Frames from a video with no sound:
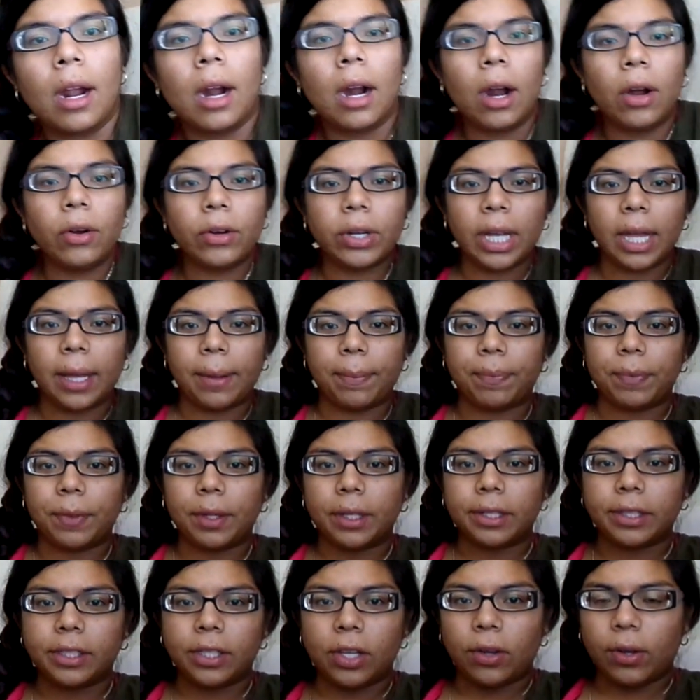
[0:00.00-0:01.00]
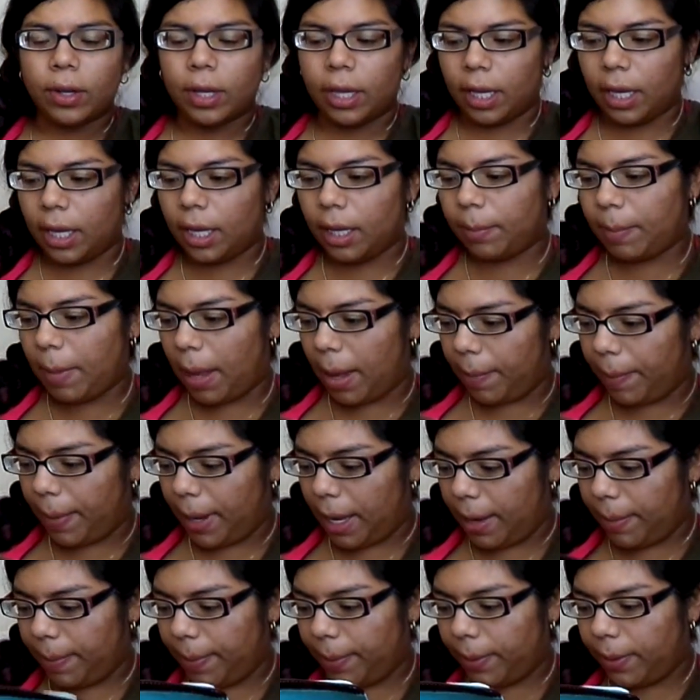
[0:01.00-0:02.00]
Okay, so in my
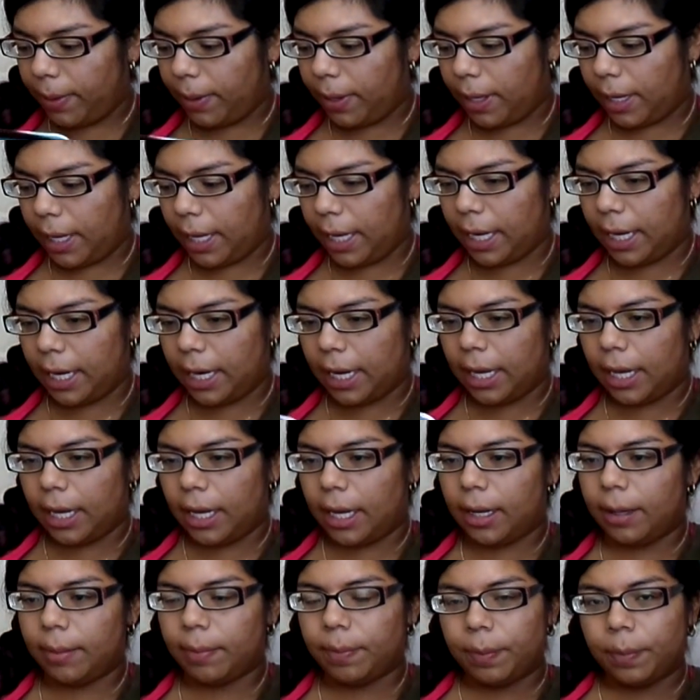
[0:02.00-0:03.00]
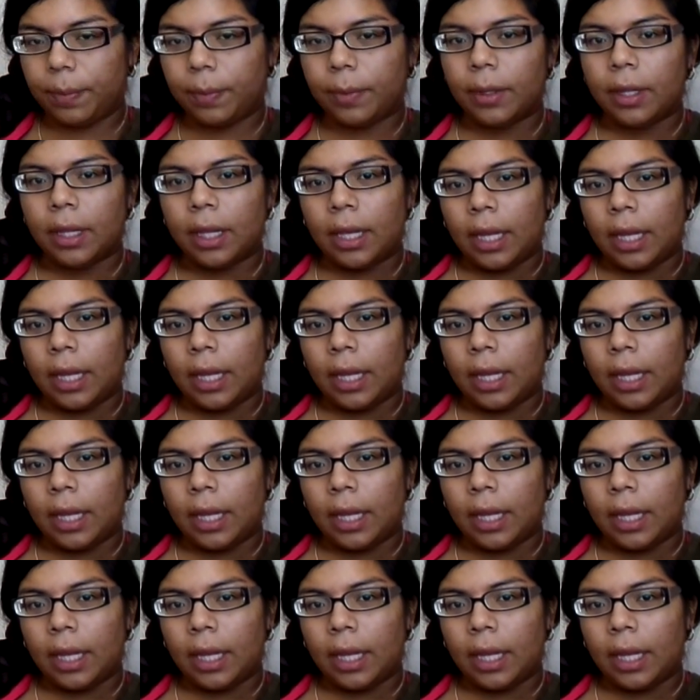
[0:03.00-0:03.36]
Bible, it um,